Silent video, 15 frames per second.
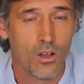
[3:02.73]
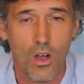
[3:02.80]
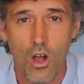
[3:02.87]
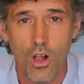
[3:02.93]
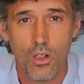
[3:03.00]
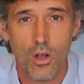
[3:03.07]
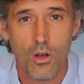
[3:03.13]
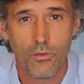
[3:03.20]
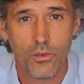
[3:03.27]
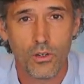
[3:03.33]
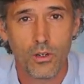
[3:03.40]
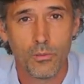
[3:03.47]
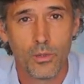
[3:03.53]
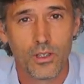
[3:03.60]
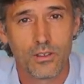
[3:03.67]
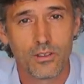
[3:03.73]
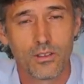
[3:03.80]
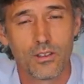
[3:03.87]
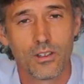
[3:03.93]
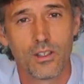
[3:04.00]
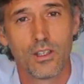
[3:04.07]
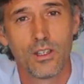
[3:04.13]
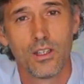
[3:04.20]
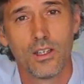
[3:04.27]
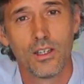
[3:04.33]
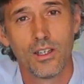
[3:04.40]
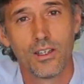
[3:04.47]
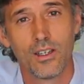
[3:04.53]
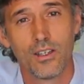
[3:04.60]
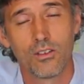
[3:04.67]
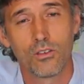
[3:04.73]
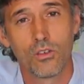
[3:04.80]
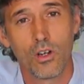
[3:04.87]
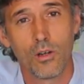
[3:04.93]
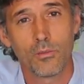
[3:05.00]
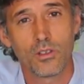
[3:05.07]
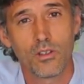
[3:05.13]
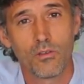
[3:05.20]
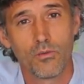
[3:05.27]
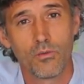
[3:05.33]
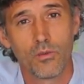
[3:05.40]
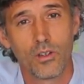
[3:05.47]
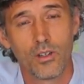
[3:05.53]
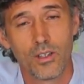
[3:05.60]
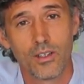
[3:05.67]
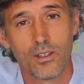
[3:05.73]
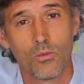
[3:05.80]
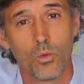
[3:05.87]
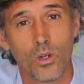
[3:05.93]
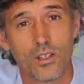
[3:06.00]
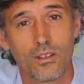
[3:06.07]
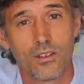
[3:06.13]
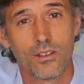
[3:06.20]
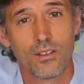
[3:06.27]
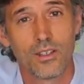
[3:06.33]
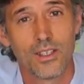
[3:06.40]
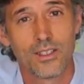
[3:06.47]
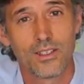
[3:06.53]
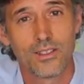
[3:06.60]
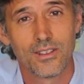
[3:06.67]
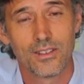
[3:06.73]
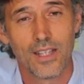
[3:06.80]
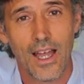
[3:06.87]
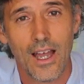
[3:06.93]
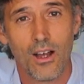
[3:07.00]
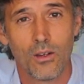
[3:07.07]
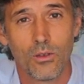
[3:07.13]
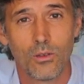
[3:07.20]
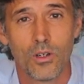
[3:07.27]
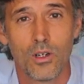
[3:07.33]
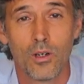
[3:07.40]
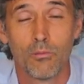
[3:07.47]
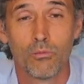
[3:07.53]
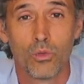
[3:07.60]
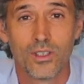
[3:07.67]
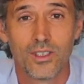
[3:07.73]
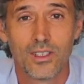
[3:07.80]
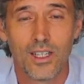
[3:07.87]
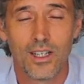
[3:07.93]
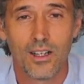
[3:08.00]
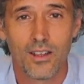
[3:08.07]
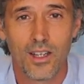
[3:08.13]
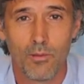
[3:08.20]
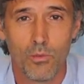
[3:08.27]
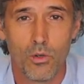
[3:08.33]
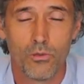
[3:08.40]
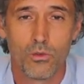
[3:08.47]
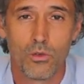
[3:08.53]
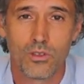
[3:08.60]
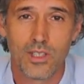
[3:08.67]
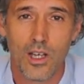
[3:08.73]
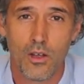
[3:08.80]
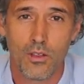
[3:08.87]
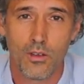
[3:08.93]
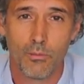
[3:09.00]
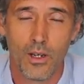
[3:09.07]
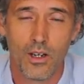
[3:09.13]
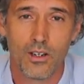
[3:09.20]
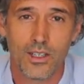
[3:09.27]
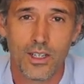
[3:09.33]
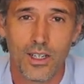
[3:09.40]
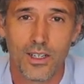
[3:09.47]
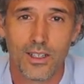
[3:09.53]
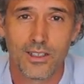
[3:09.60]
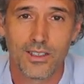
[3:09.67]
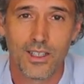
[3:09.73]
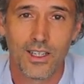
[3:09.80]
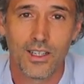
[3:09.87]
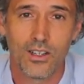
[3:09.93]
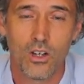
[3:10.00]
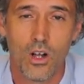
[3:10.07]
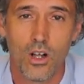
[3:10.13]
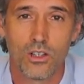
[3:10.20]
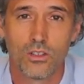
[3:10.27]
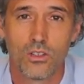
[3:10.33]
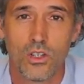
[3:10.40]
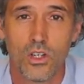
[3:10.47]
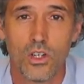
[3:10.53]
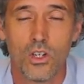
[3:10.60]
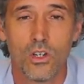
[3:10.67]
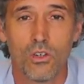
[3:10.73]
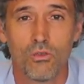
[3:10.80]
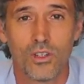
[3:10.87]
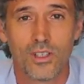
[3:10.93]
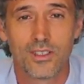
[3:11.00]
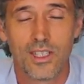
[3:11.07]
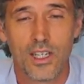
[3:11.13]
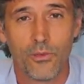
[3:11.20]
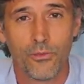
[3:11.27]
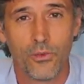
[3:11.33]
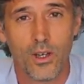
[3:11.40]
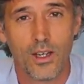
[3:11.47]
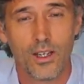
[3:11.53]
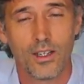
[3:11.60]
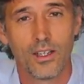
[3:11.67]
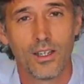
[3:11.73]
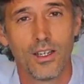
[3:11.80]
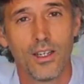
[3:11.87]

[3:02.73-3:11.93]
all over, but in terms of what is now Brazil, they moved to South America in a city called Recife,